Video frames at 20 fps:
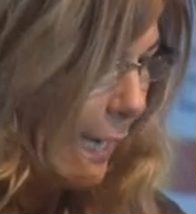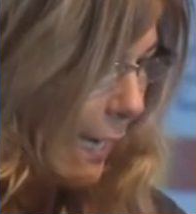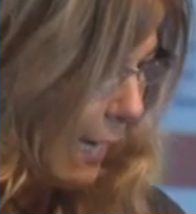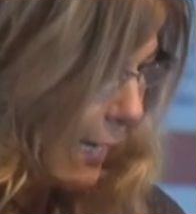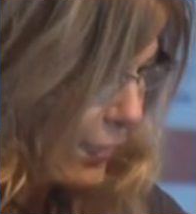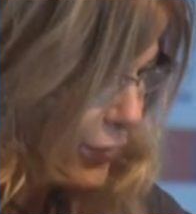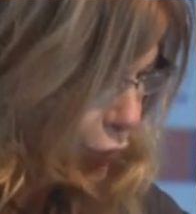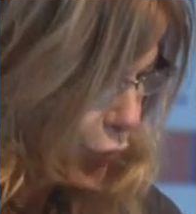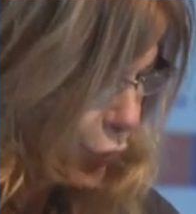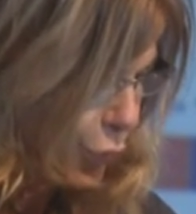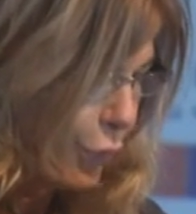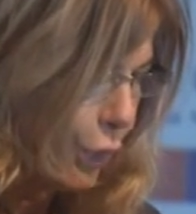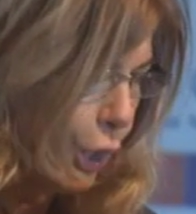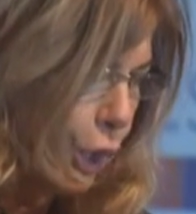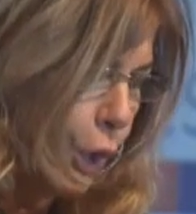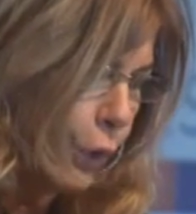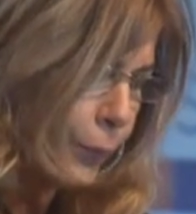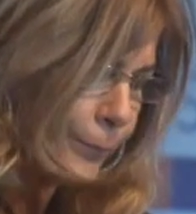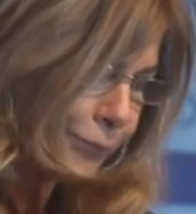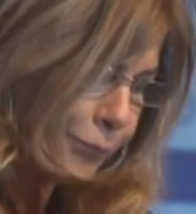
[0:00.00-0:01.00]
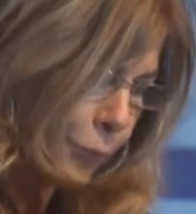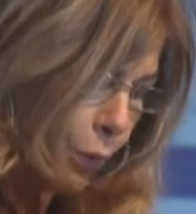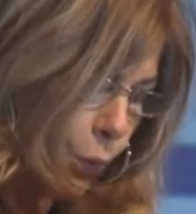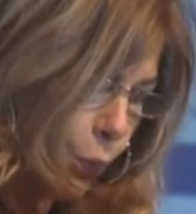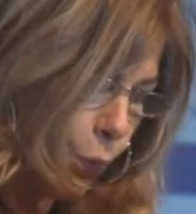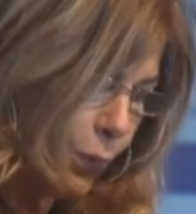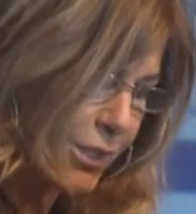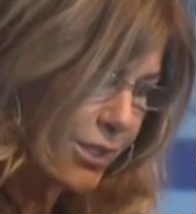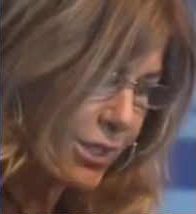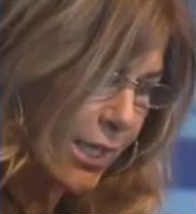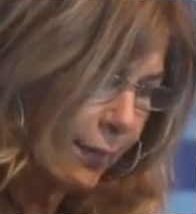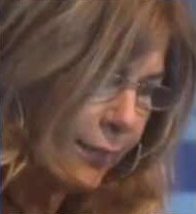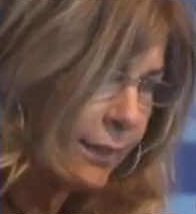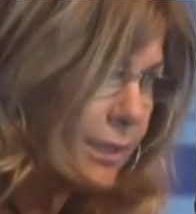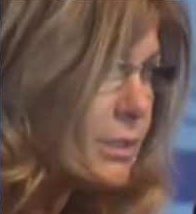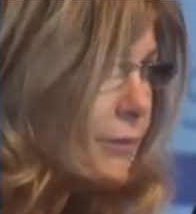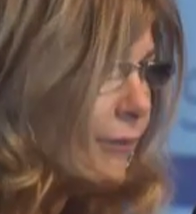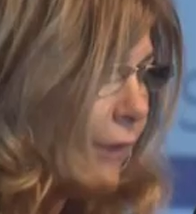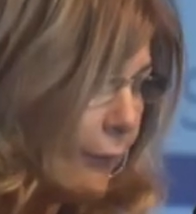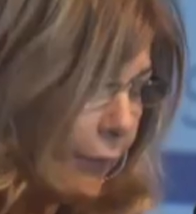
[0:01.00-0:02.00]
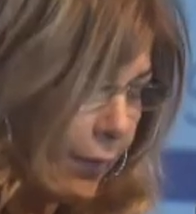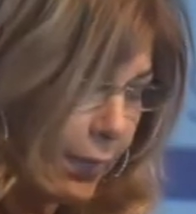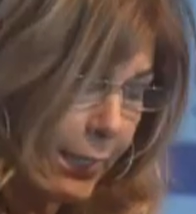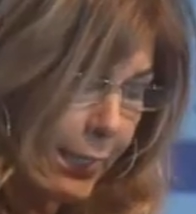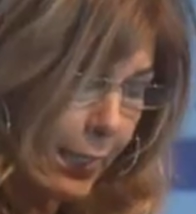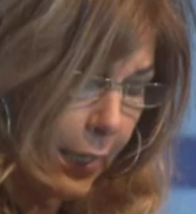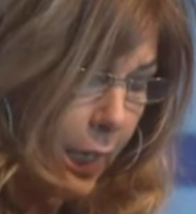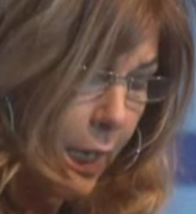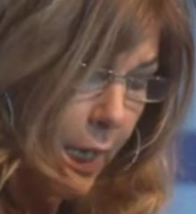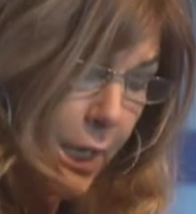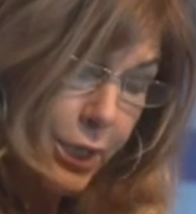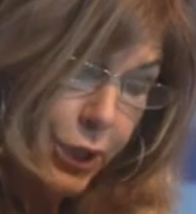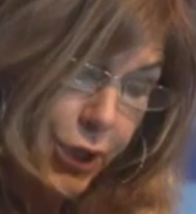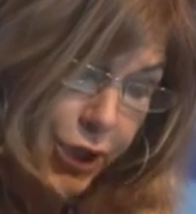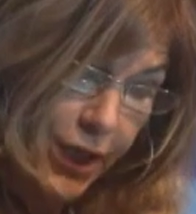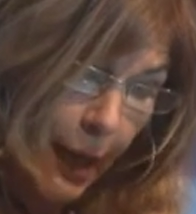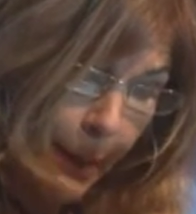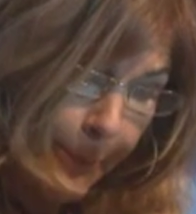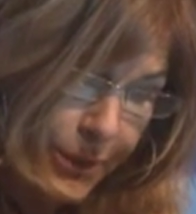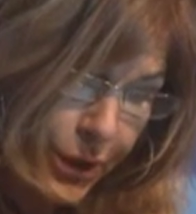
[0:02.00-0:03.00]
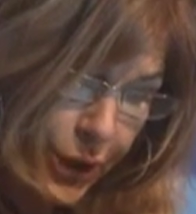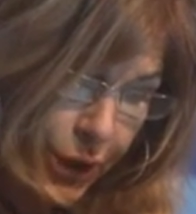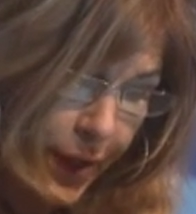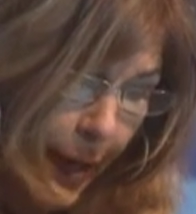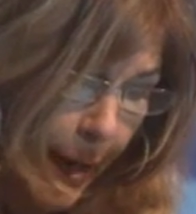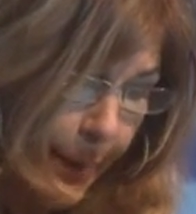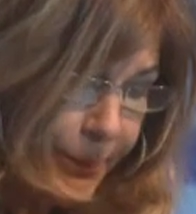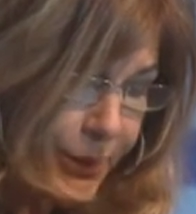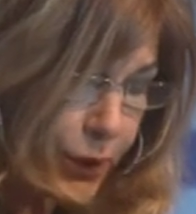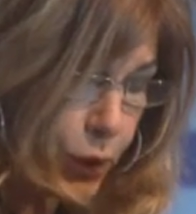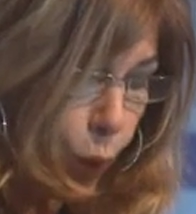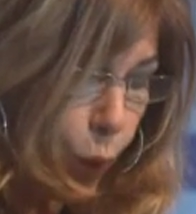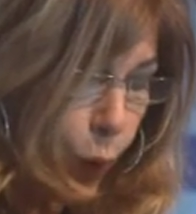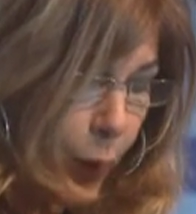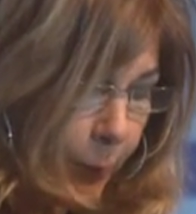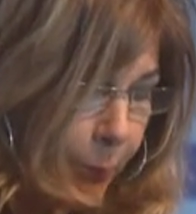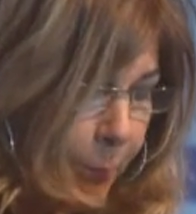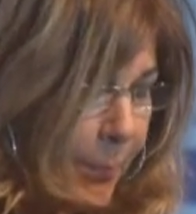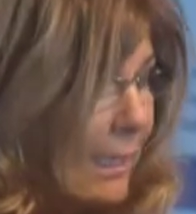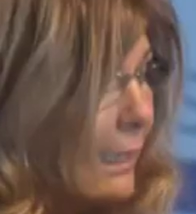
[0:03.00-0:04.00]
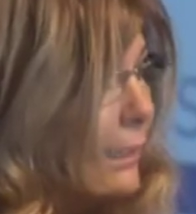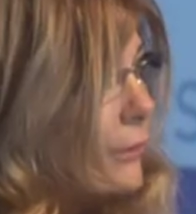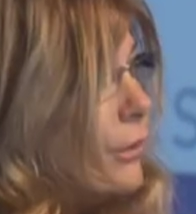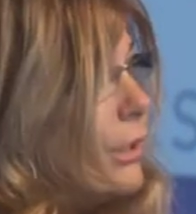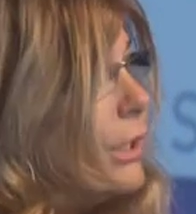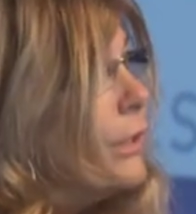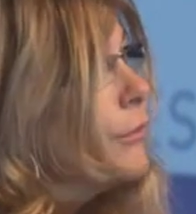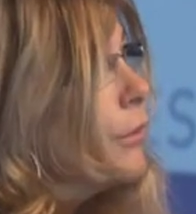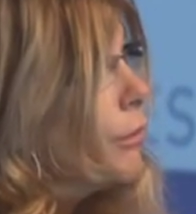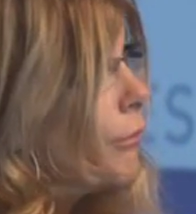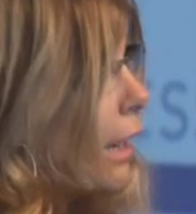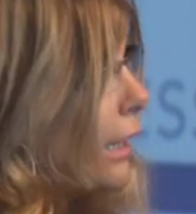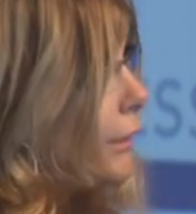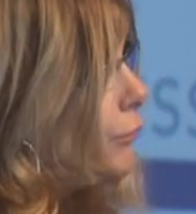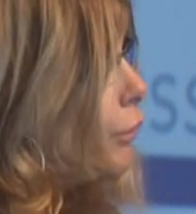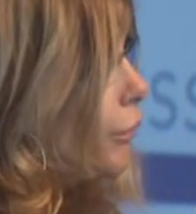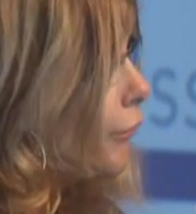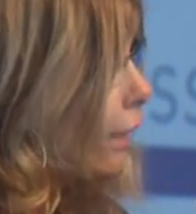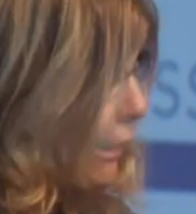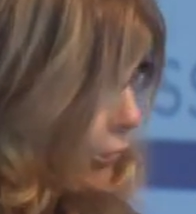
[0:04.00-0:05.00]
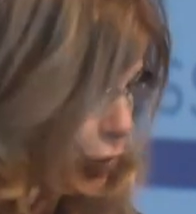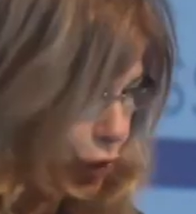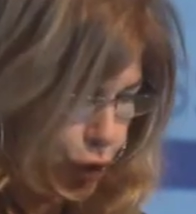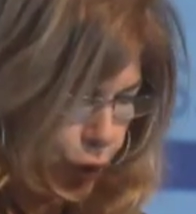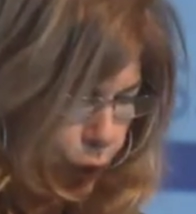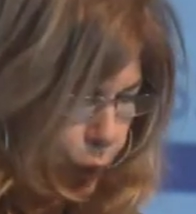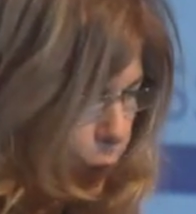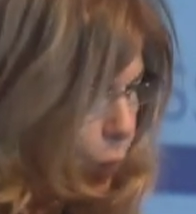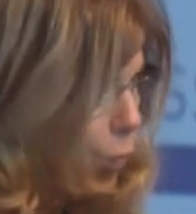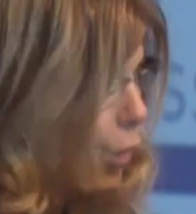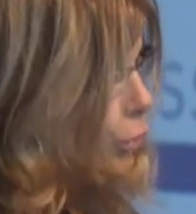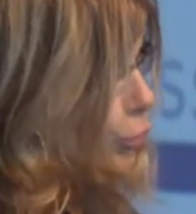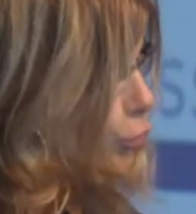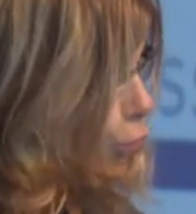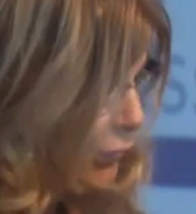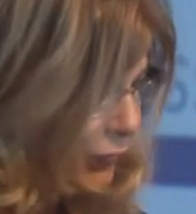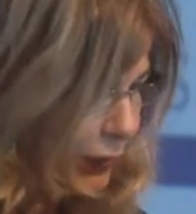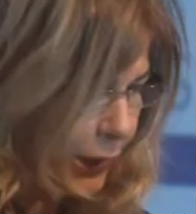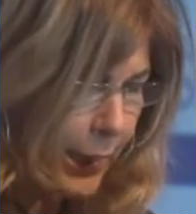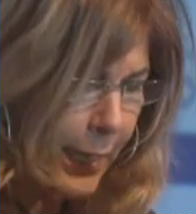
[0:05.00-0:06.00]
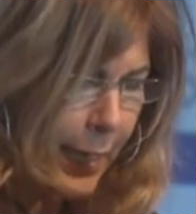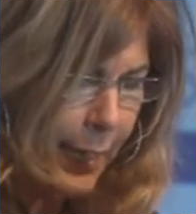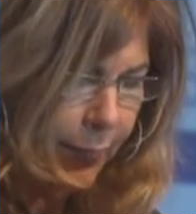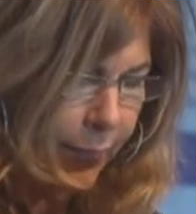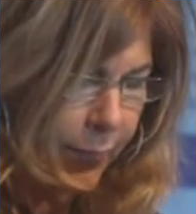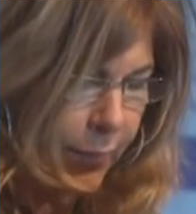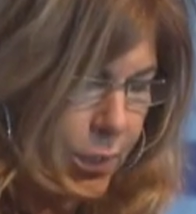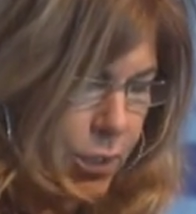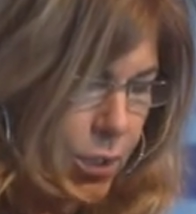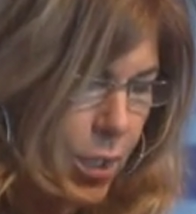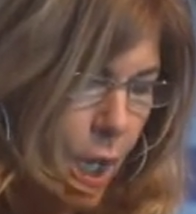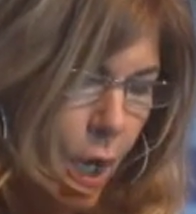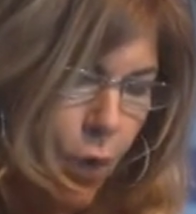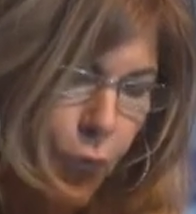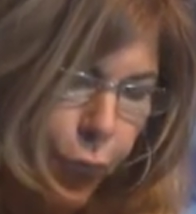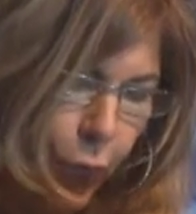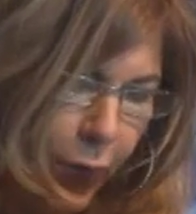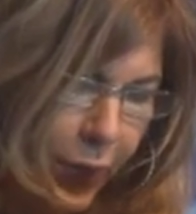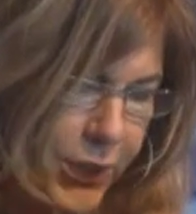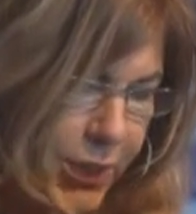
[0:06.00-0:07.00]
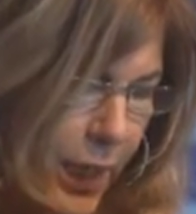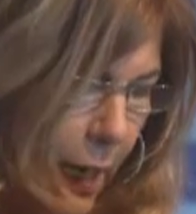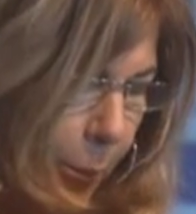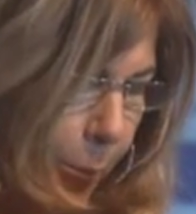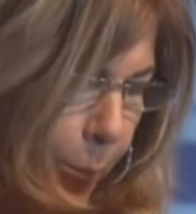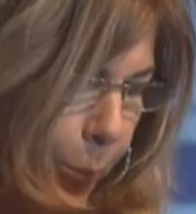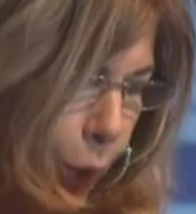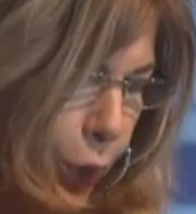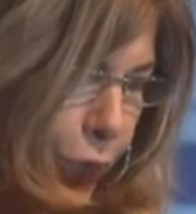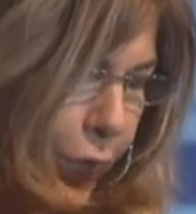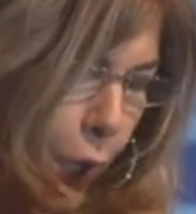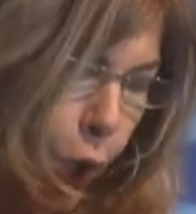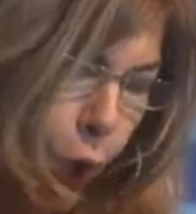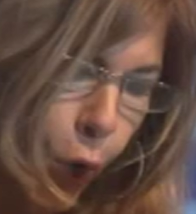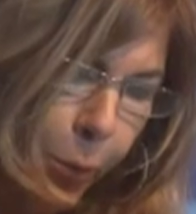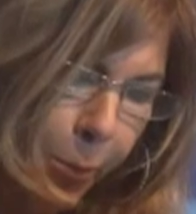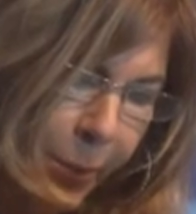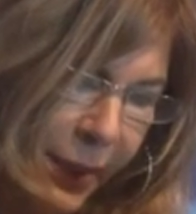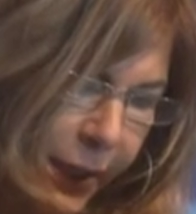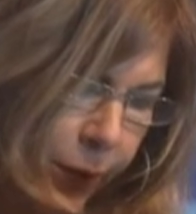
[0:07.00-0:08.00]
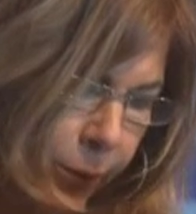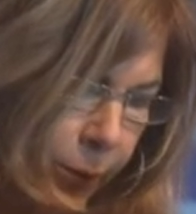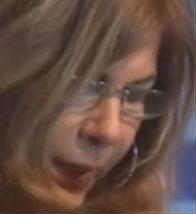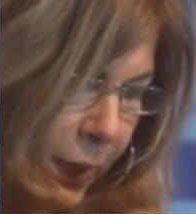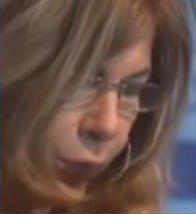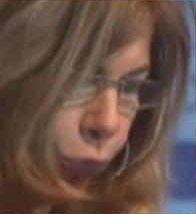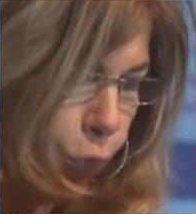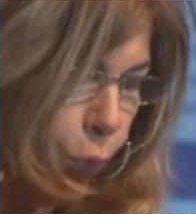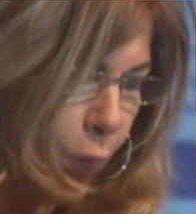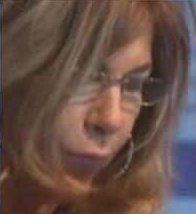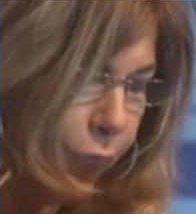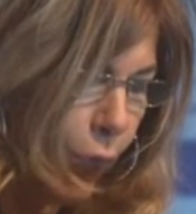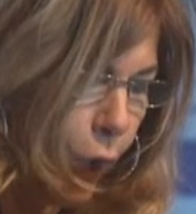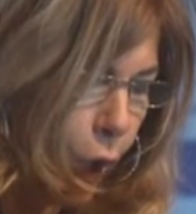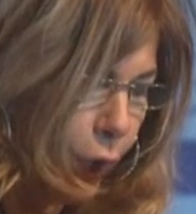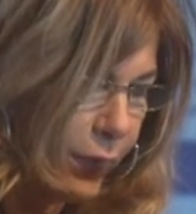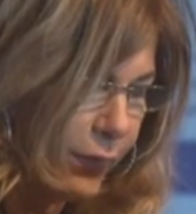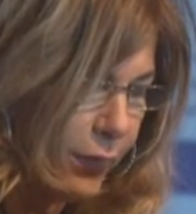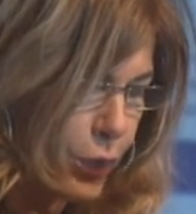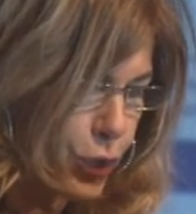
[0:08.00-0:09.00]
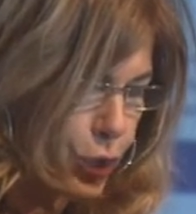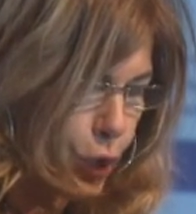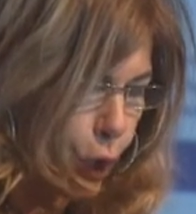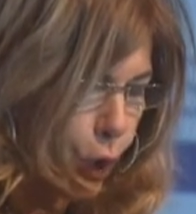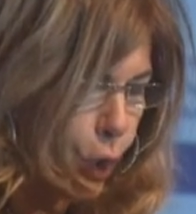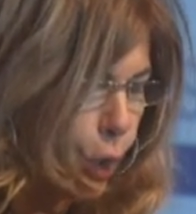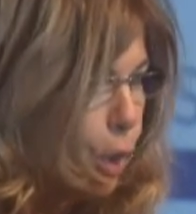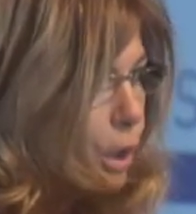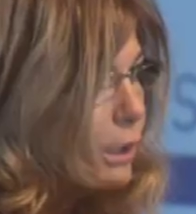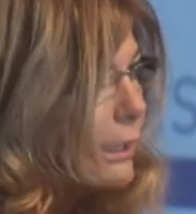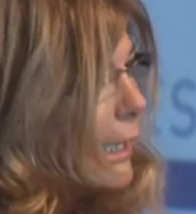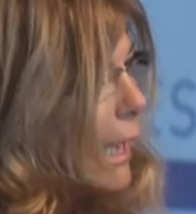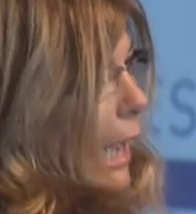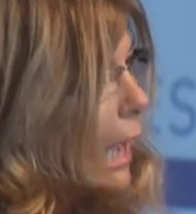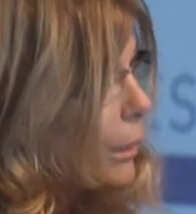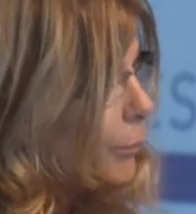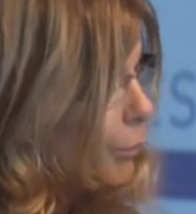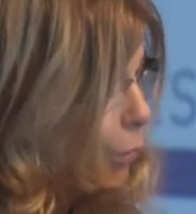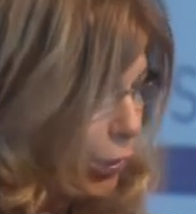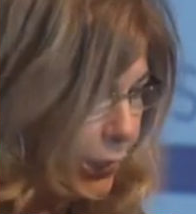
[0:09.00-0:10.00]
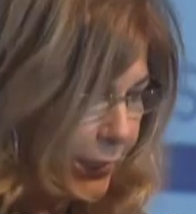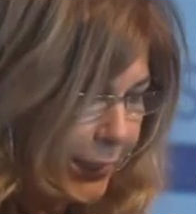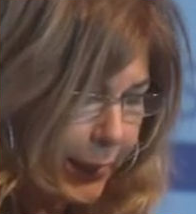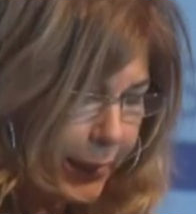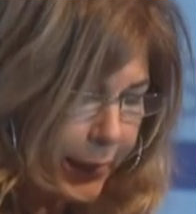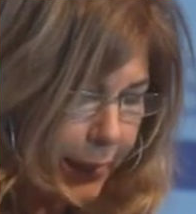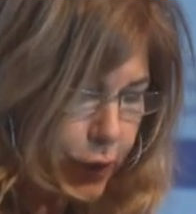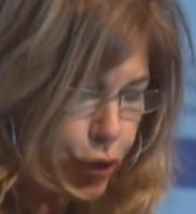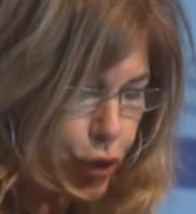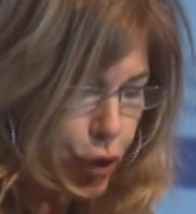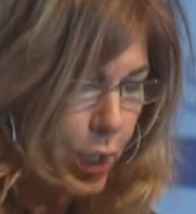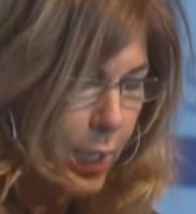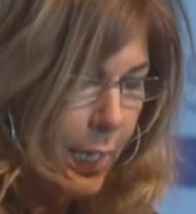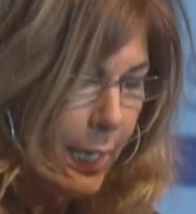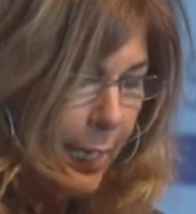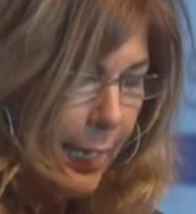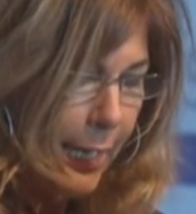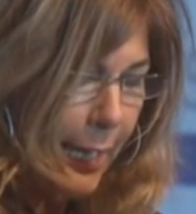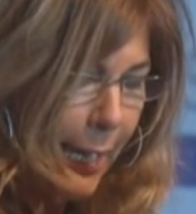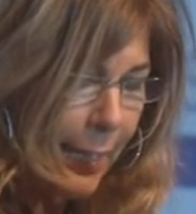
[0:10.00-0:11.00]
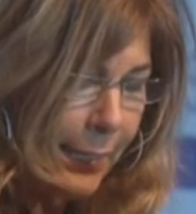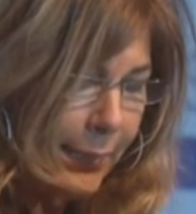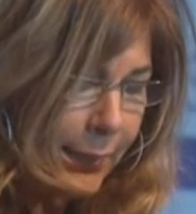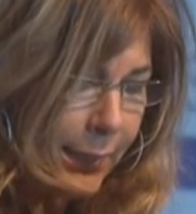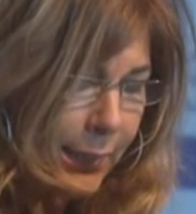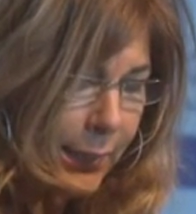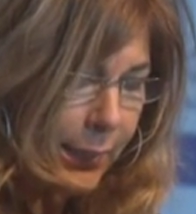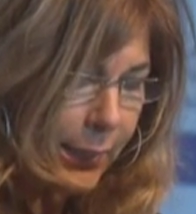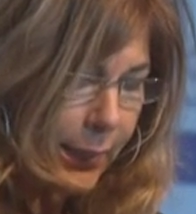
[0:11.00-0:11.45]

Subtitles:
As you know, we said this very clear. Some steps were made in the right direction. We want to underline this. For example, the commitment to avoid the so-called carbon leakage and